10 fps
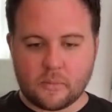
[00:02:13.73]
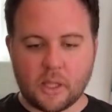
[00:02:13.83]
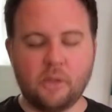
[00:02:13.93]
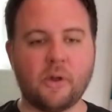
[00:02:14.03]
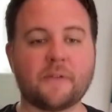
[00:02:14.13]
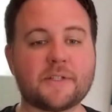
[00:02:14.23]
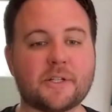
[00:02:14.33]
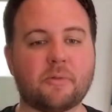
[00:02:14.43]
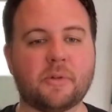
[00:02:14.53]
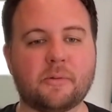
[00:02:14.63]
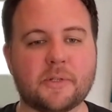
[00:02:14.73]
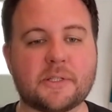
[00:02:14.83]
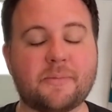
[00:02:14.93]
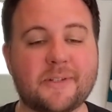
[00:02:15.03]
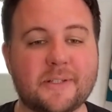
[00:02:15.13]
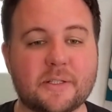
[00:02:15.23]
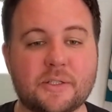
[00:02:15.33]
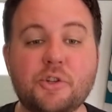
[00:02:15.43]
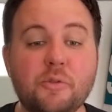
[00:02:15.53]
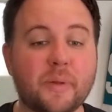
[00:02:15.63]
you have to start with someone,
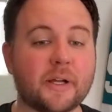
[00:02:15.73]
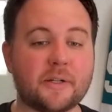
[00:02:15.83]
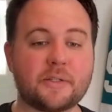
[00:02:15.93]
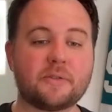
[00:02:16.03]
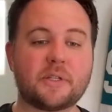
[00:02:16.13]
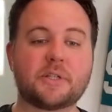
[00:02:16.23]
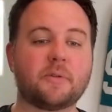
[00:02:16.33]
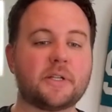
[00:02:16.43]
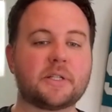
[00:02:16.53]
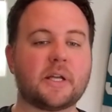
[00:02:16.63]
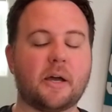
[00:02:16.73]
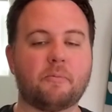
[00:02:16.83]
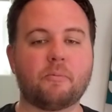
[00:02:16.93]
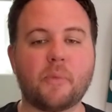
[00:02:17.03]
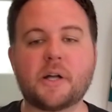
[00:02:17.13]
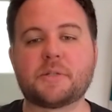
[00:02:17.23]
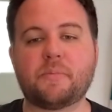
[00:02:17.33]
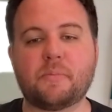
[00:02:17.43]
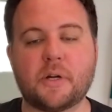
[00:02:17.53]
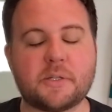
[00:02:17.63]
two players whose situation got much,
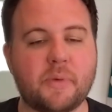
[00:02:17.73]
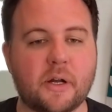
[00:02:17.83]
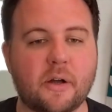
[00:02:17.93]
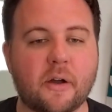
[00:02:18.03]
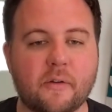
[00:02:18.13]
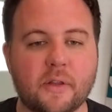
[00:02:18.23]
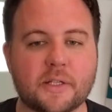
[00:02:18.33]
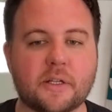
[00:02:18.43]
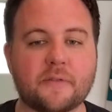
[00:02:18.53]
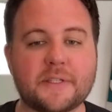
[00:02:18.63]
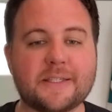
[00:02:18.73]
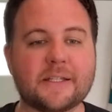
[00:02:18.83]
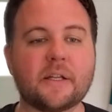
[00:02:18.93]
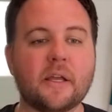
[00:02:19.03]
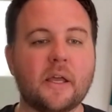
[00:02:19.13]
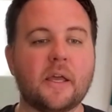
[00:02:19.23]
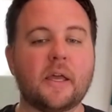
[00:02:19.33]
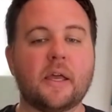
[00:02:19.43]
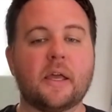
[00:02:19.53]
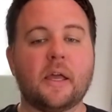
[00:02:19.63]
much better this offseason. And
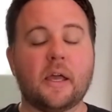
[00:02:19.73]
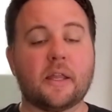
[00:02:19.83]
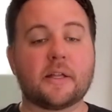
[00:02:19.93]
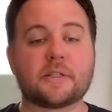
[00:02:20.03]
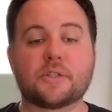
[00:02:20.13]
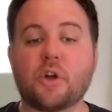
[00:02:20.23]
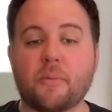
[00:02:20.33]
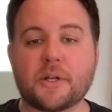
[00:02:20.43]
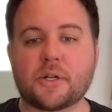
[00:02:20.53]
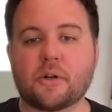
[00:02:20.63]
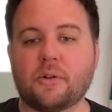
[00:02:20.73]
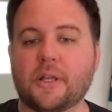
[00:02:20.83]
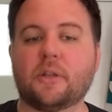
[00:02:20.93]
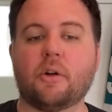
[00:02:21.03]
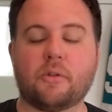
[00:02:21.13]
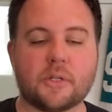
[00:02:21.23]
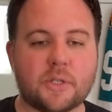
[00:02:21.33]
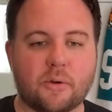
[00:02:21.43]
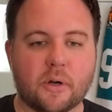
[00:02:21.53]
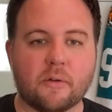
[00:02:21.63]
that's Tomas Hertl and Logan
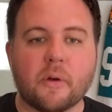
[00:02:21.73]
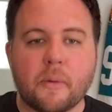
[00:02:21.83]
Couture.